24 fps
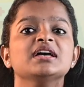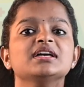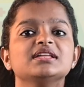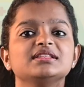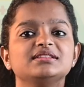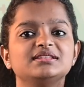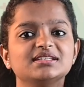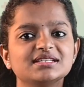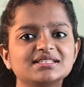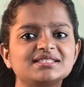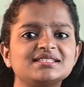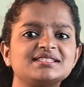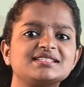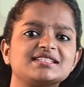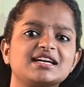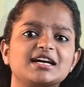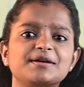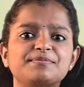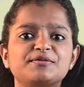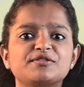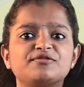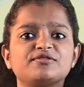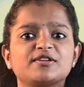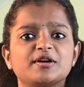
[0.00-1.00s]
This
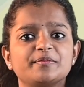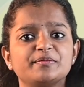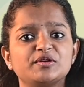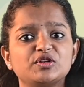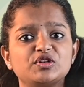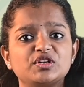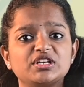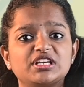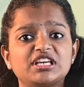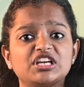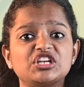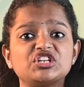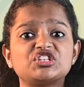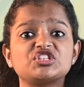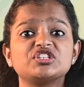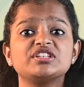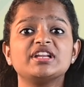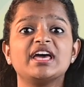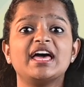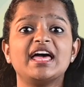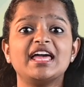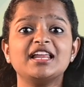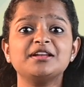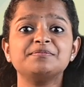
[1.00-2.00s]
type of communication
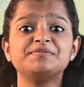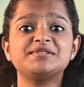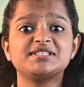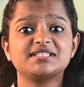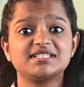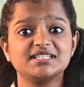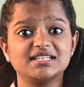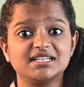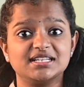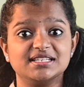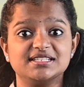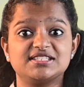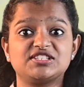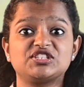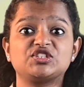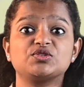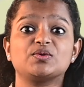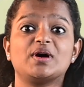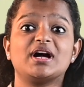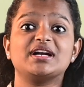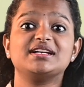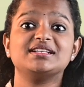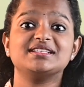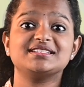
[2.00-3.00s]
helps nurse to
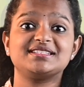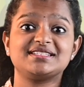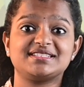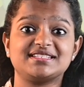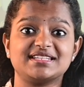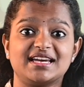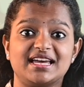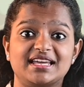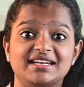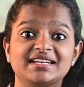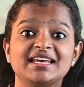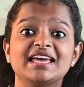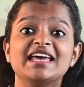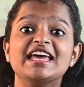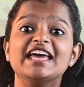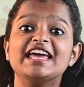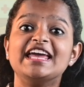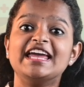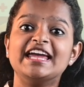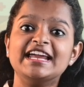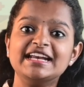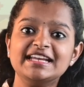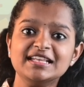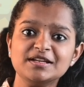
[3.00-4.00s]
understand
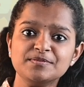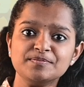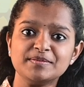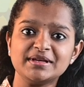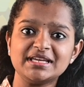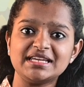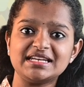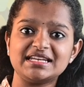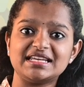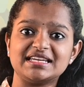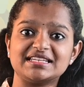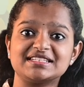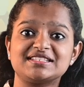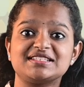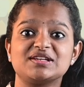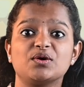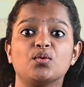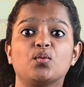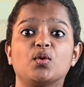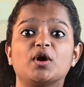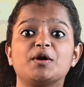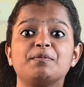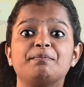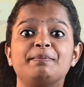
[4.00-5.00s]
hidden meanings
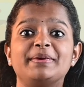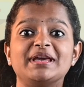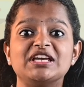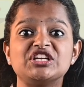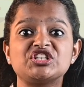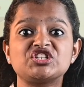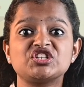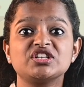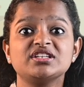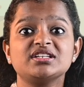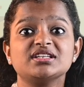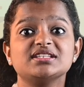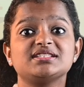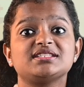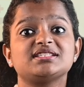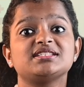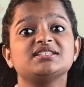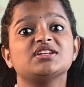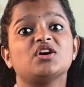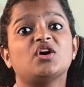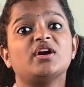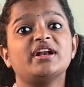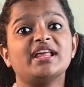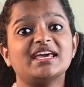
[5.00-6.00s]
what patient is
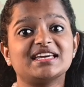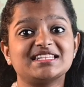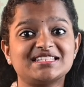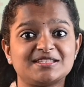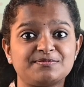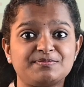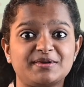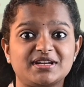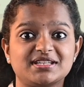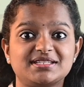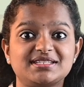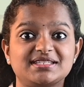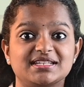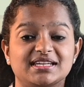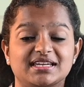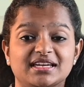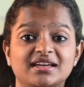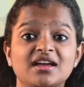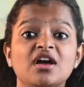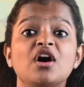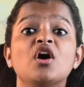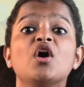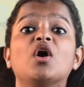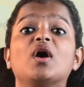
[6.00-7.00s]
not expressing
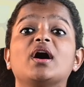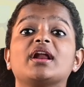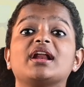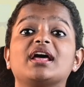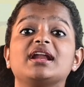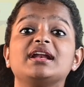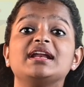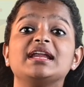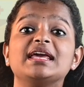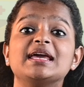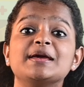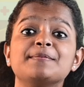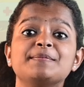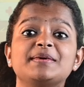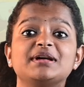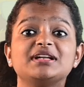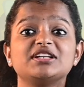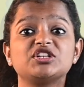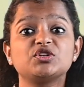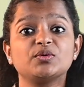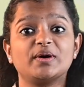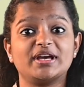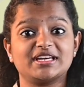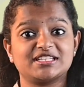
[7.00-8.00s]
or unable
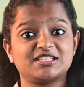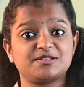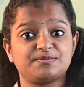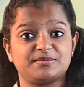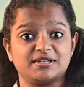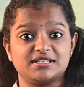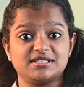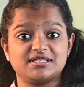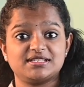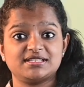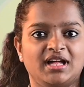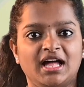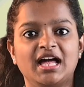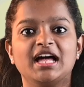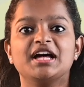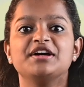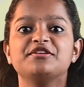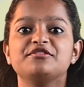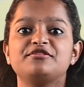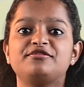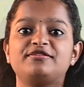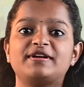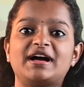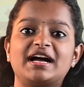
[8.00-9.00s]
to express.
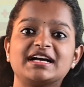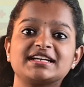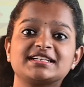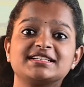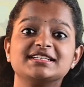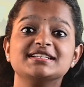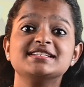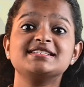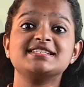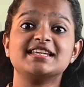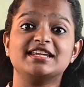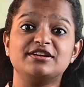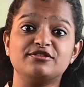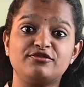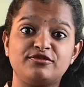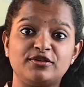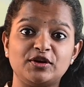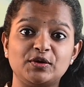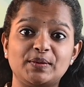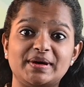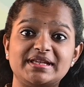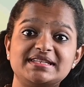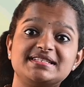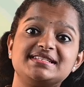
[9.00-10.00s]
Factors
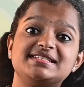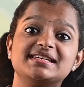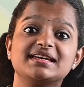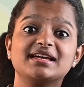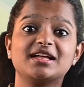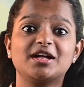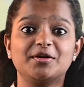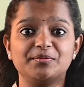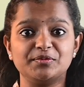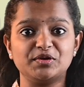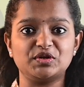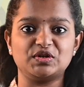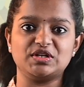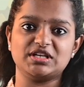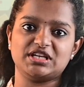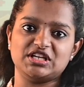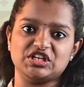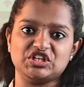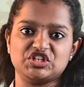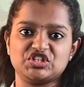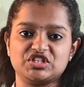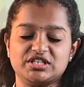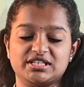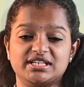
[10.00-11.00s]
influencing
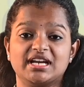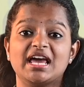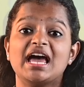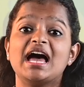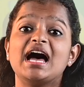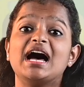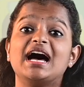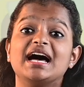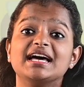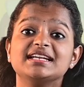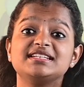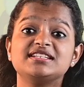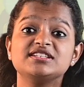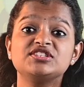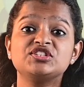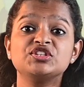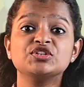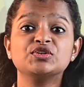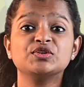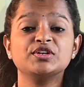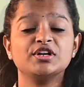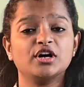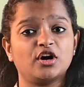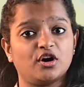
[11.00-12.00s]
communication.
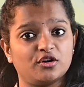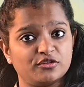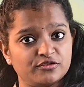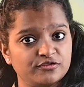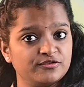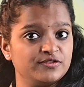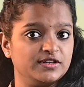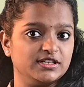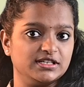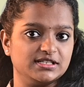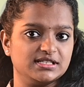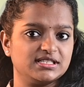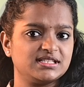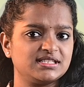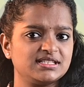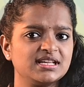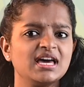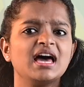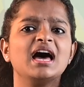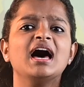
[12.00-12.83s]
Attitude of nurse.